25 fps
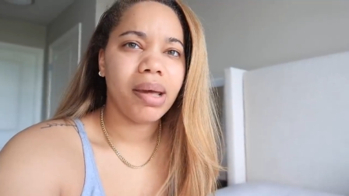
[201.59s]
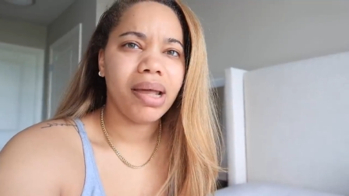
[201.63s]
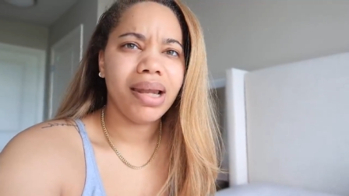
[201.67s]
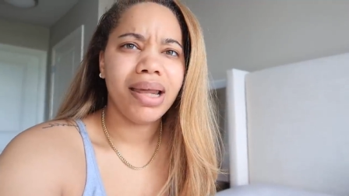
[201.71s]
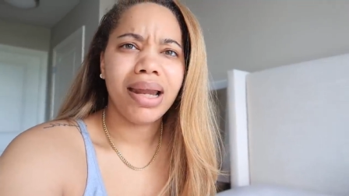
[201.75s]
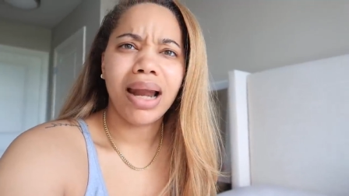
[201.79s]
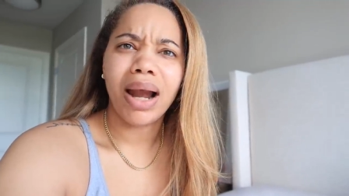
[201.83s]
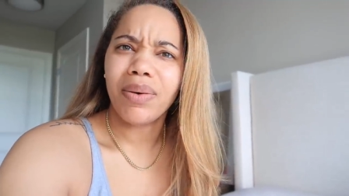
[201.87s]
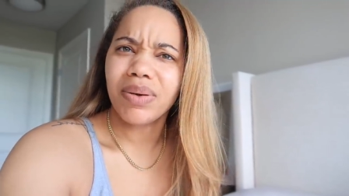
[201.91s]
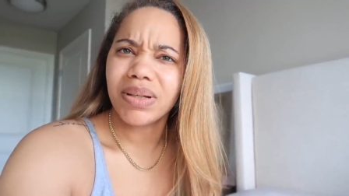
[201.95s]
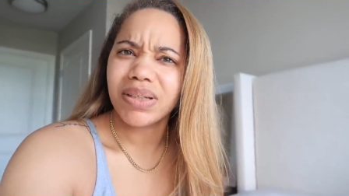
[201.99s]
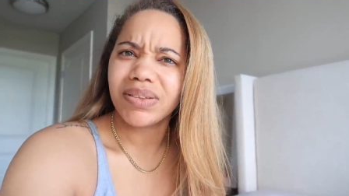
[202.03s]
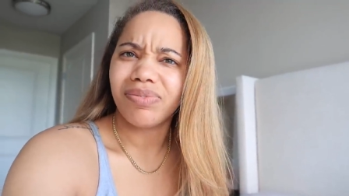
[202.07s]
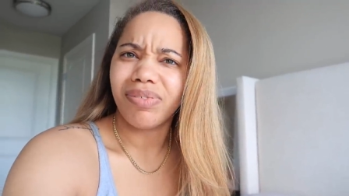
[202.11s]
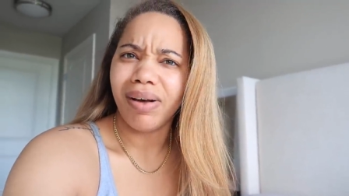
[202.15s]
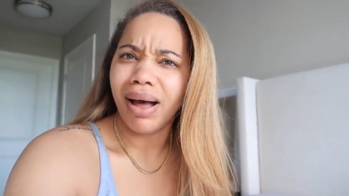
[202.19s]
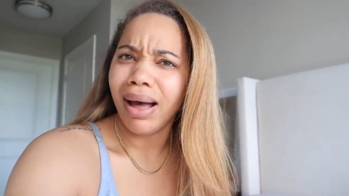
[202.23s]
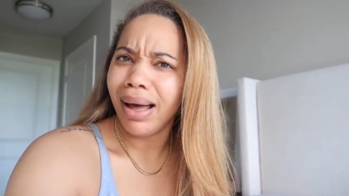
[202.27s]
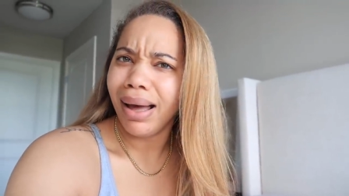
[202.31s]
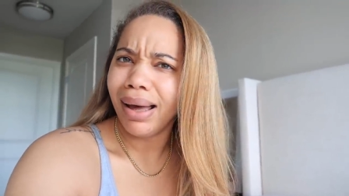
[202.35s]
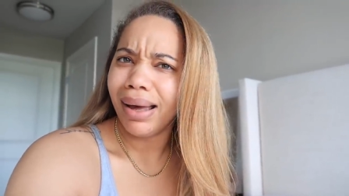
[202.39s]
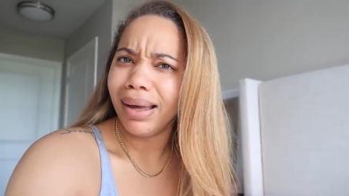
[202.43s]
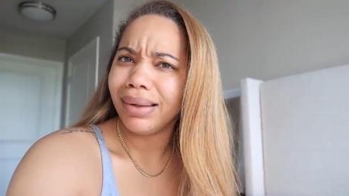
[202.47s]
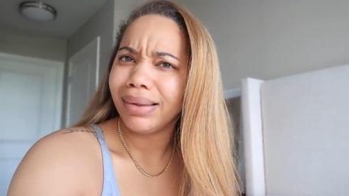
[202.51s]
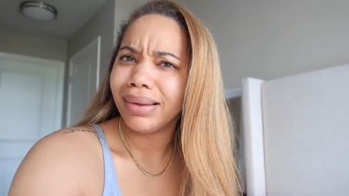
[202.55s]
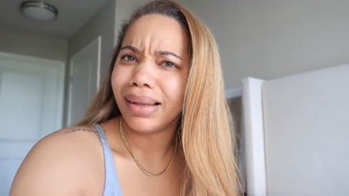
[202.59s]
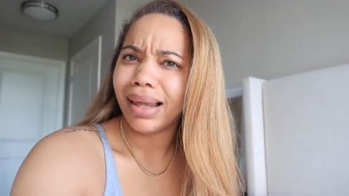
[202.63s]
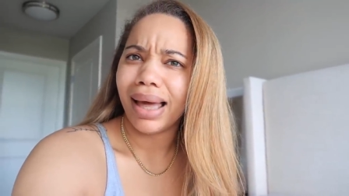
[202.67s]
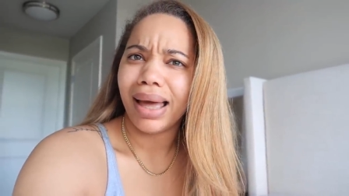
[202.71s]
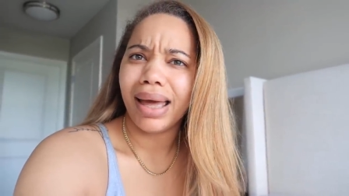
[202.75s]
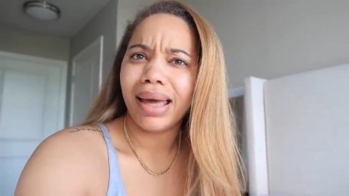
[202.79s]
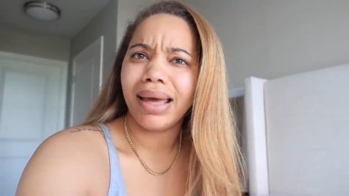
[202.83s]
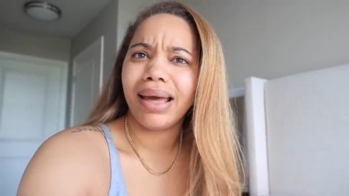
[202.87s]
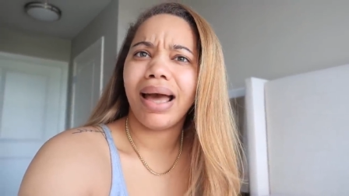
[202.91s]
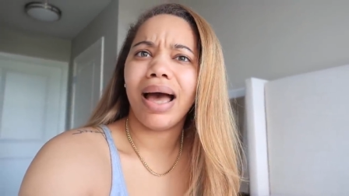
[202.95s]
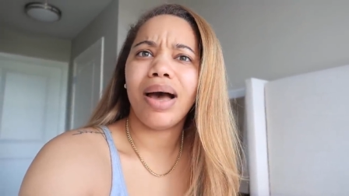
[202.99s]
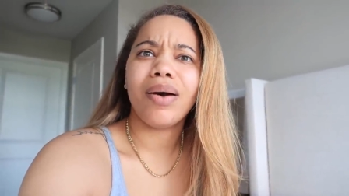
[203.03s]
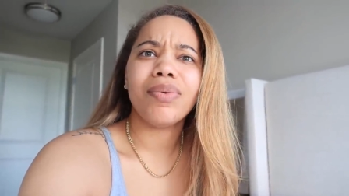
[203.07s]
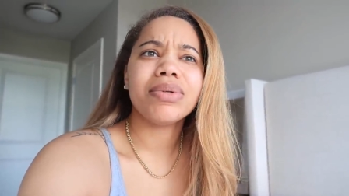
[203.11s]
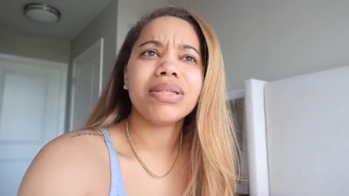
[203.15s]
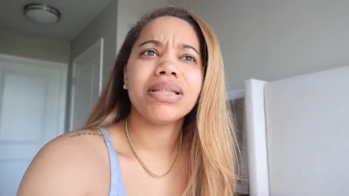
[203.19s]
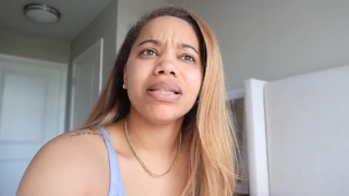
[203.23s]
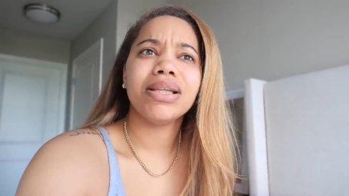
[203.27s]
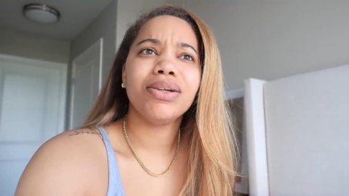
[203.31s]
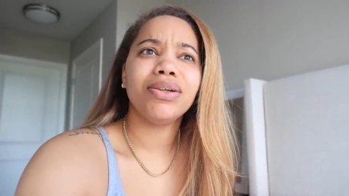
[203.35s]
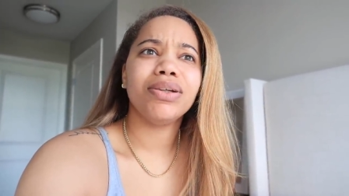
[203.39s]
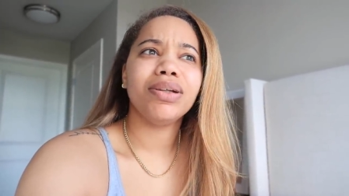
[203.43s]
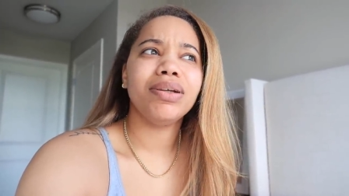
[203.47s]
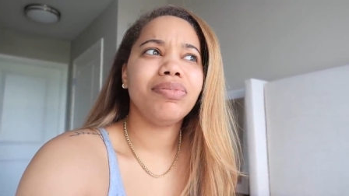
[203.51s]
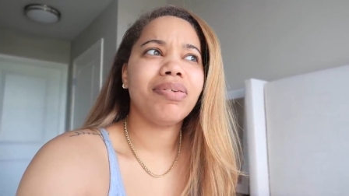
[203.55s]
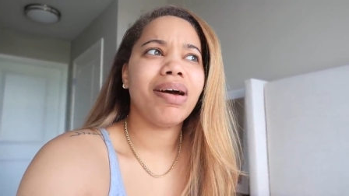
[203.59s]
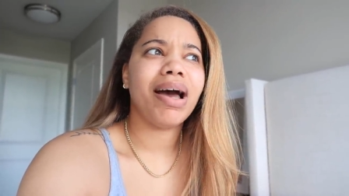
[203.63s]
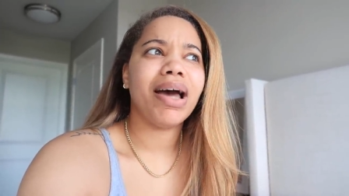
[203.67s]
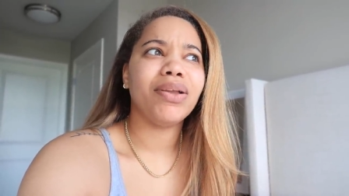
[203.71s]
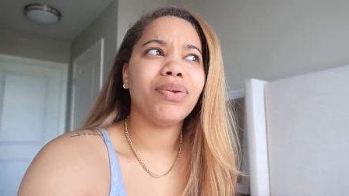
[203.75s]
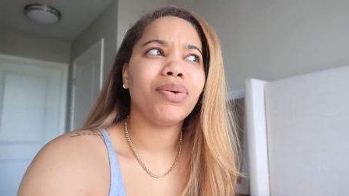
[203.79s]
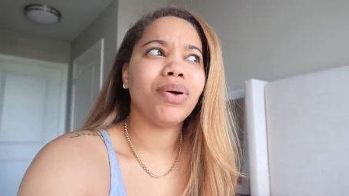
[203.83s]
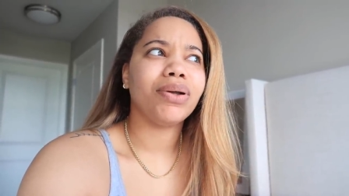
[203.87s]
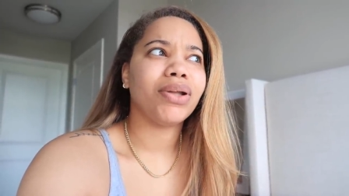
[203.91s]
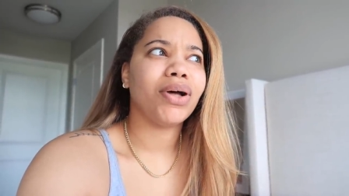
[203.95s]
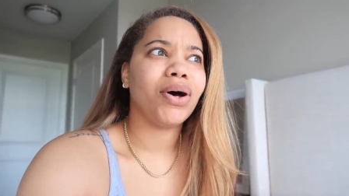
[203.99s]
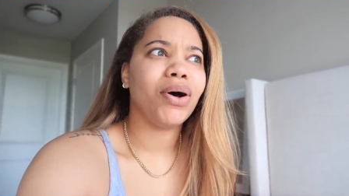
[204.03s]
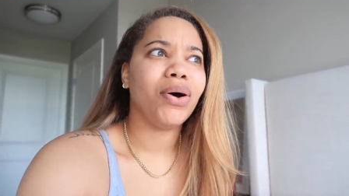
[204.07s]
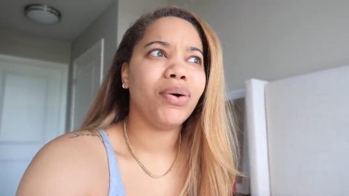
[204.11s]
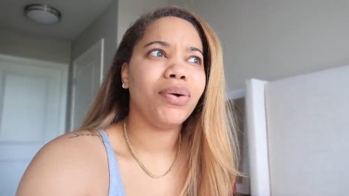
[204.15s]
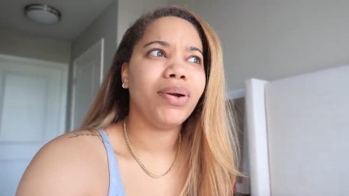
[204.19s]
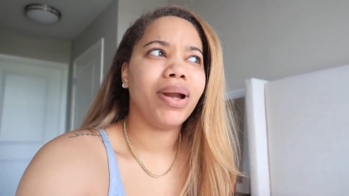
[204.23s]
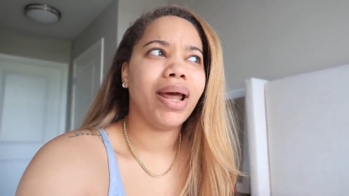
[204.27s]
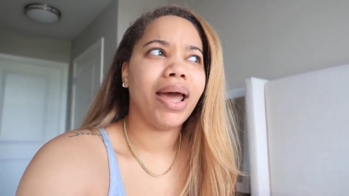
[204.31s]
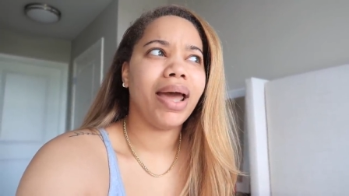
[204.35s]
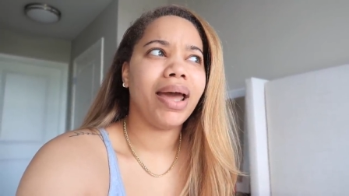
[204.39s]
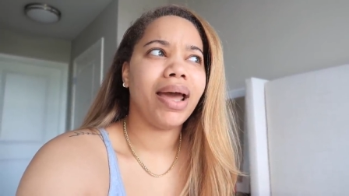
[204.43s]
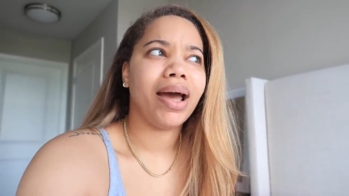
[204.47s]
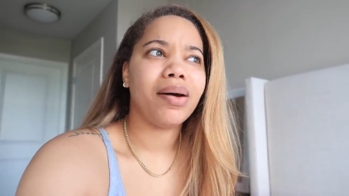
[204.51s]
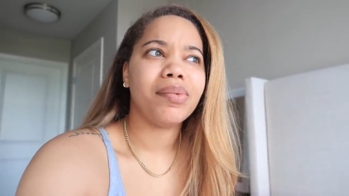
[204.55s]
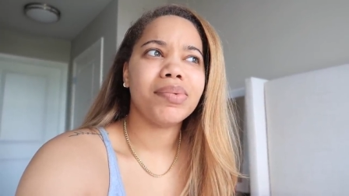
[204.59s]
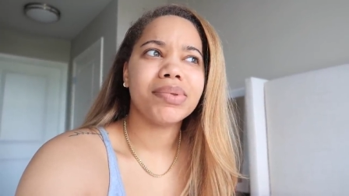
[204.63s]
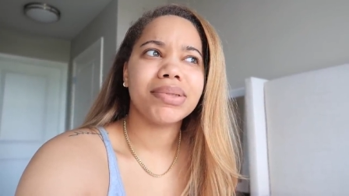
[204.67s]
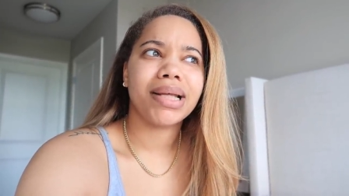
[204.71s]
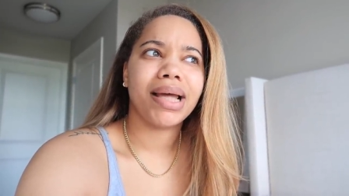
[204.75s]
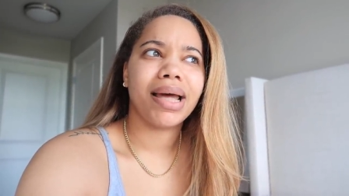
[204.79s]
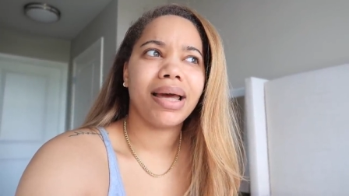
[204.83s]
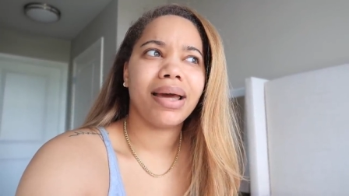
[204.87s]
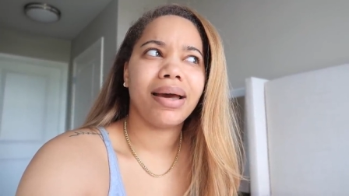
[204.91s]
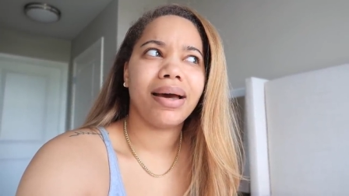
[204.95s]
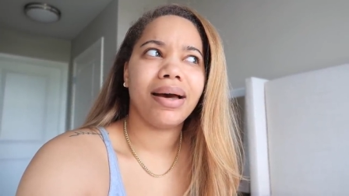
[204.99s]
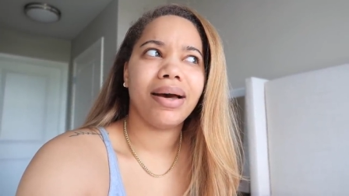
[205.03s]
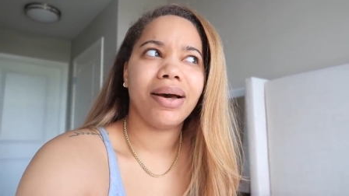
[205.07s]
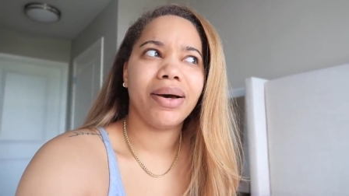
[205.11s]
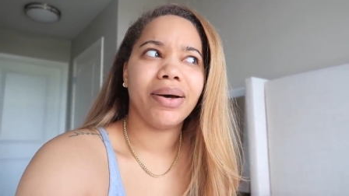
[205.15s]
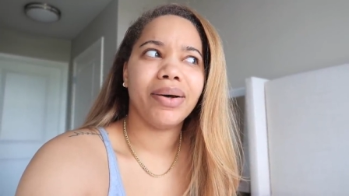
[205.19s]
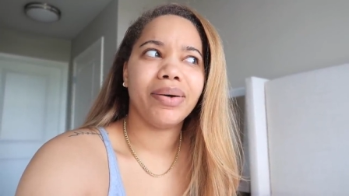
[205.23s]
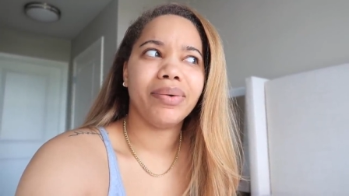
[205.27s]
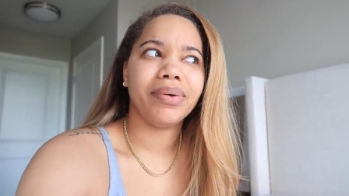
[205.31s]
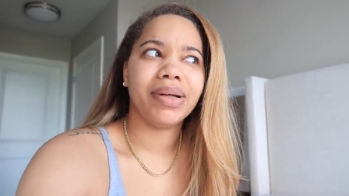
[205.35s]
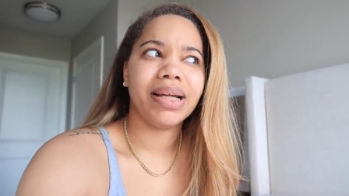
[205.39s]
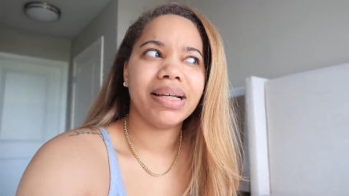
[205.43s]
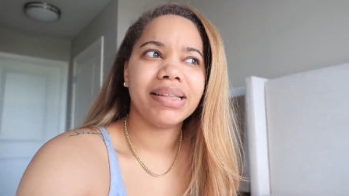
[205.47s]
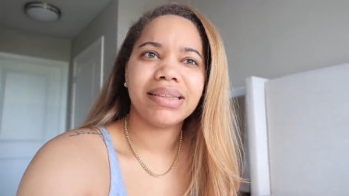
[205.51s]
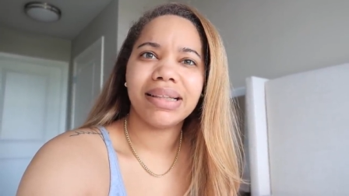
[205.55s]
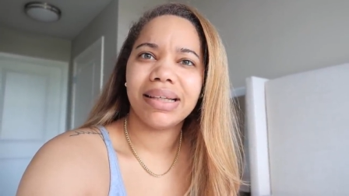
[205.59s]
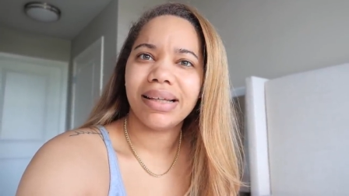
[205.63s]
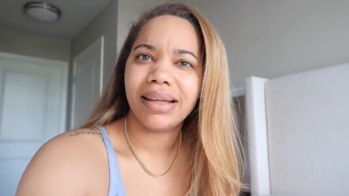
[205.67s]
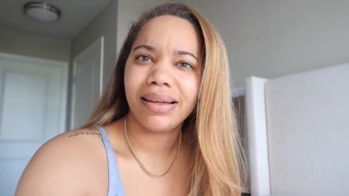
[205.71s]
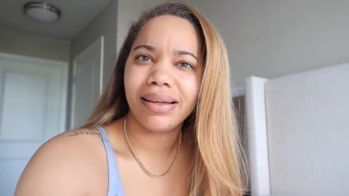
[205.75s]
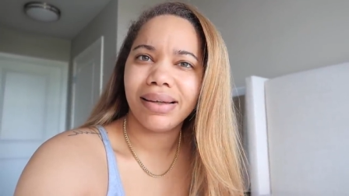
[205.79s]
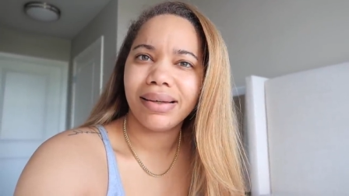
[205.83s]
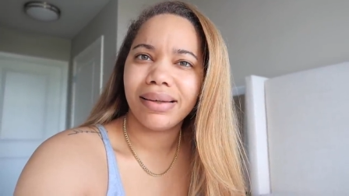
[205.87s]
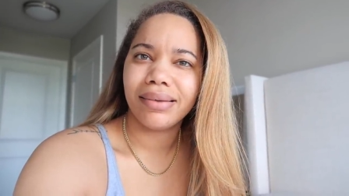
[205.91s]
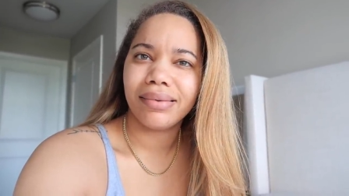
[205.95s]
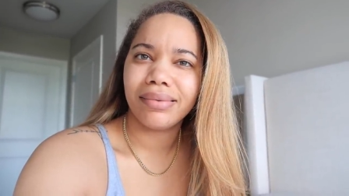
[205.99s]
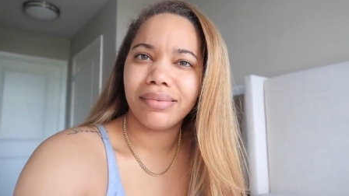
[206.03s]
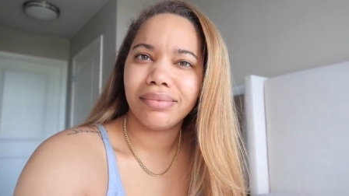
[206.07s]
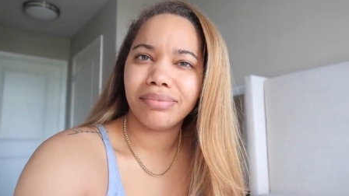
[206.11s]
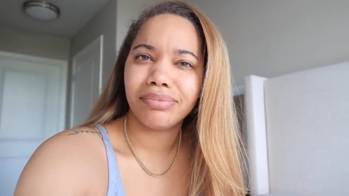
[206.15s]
And then I was fine. Like, I was literally fine throughout the whole day. I was like, oh, that's it.